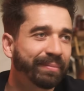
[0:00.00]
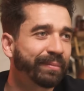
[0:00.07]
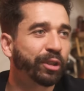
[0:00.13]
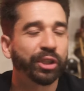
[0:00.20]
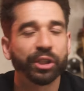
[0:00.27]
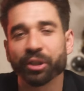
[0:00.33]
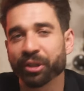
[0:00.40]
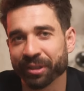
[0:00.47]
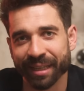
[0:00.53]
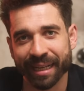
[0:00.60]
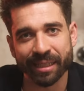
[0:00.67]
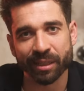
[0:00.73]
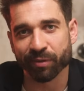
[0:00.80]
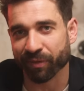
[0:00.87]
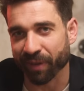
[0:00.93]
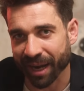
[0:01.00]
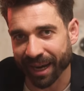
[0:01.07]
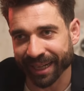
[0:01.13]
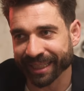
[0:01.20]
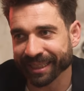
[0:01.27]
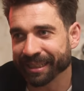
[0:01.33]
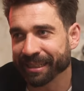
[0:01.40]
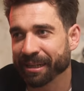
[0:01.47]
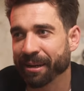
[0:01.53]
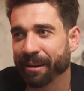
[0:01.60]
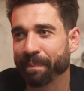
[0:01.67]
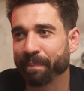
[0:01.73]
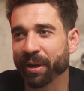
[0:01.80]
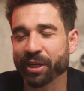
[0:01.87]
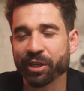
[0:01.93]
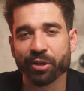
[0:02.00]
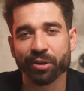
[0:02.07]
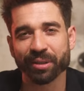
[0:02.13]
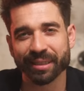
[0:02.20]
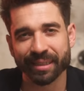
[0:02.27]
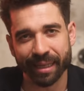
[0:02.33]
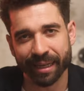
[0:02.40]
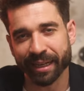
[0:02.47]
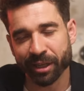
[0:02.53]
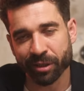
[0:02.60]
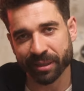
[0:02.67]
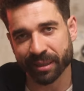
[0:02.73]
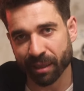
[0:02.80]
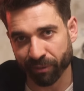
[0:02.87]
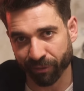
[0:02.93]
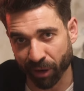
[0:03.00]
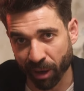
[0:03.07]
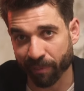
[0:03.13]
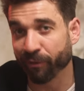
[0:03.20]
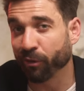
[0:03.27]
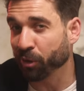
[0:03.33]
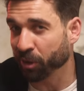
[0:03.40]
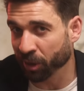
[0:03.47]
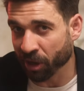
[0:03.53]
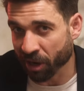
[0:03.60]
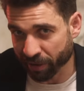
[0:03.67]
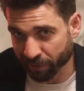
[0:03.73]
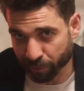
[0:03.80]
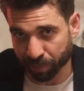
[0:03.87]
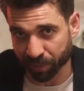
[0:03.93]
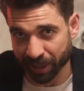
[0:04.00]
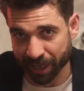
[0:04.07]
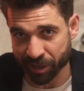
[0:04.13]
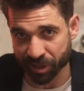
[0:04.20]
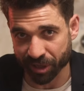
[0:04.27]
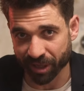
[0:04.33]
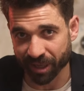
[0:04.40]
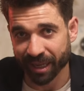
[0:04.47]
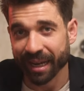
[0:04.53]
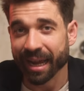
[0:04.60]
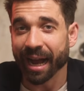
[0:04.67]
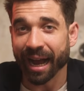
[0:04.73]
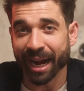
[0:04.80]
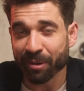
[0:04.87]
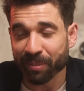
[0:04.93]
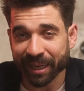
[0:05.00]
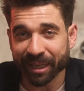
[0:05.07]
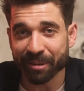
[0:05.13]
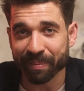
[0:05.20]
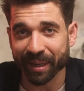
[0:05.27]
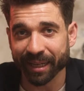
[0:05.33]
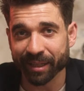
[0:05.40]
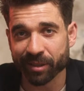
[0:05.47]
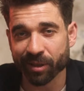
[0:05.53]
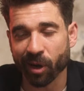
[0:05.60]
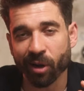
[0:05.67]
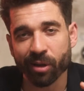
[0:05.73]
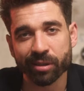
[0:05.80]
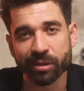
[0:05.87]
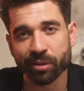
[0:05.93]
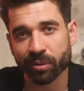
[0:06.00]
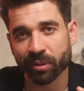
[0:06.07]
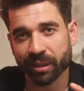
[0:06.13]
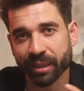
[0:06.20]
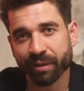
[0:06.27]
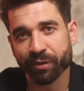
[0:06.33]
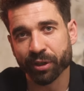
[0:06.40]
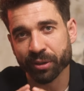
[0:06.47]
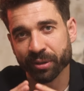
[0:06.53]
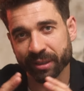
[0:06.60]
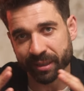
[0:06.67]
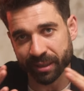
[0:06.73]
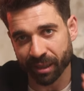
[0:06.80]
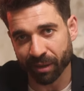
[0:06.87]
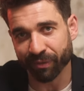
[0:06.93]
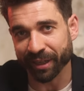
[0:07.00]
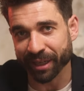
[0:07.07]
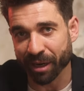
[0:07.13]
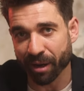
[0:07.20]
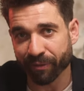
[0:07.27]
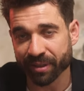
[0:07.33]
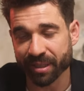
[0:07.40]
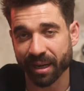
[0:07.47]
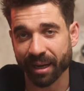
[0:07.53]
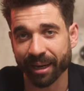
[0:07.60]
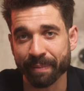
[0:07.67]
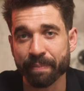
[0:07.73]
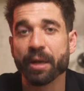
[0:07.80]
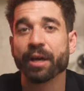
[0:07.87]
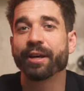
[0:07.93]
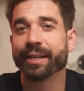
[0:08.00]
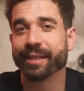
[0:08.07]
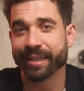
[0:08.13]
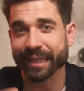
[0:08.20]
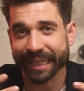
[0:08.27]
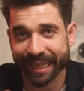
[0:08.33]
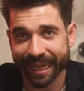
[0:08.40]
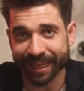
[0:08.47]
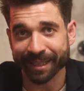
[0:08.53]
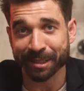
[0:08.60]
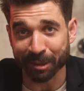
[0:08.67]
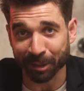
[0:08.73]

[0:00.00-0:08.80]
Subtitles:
sure, that's fine, but you're setting yourself up for a lot of pressure. I recommend to also leave yourself enough time to get